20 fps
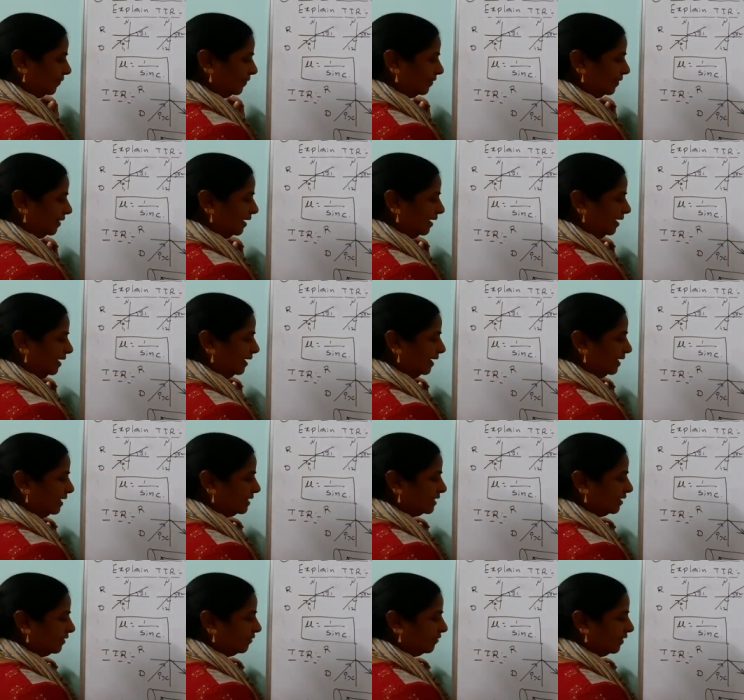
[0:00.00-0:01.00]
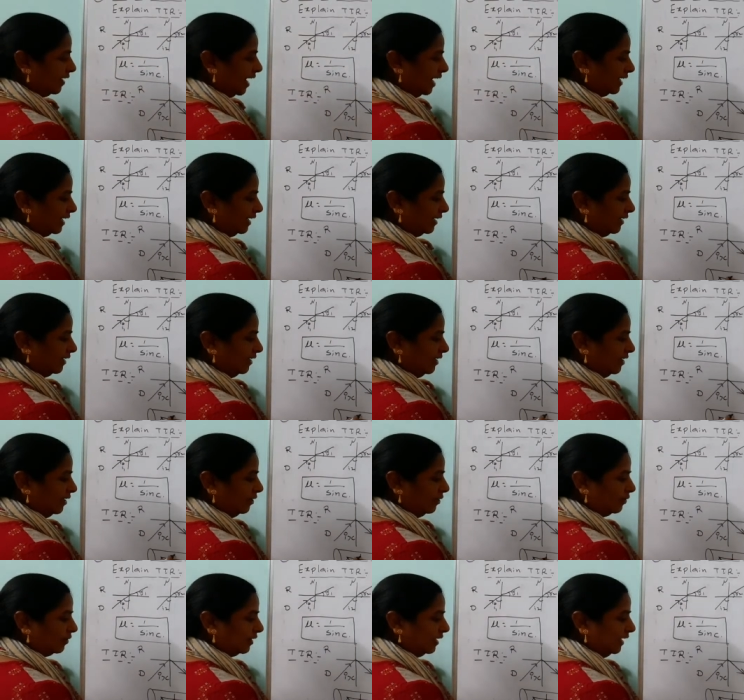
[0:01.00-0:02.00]
Then it is refracting.
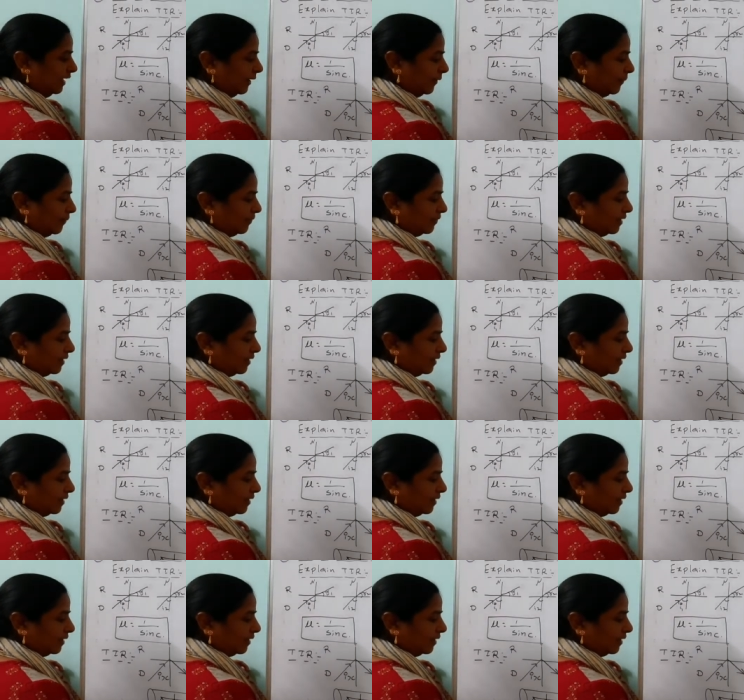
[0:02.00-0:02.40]
Look here.